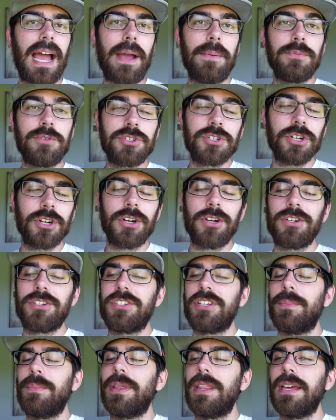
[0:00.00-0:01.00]
I'm sure,
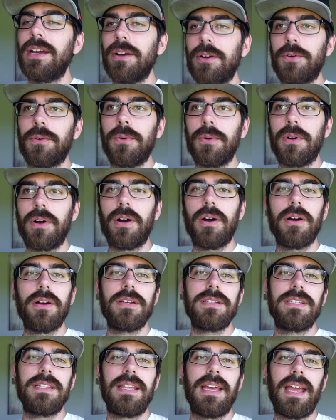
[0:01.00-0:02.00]
some of their cool
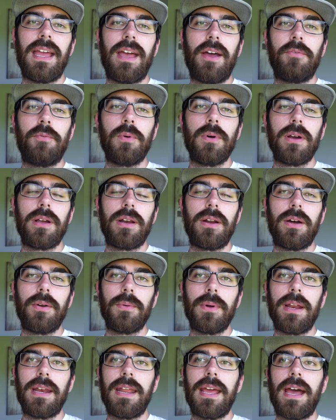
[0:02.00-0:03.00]
cars that they have working on
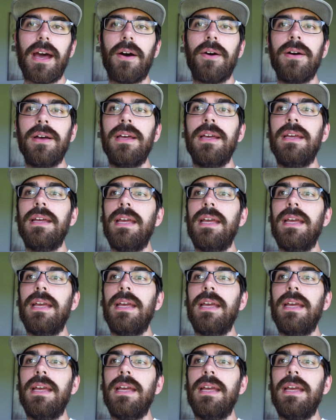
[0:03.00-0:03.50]
right now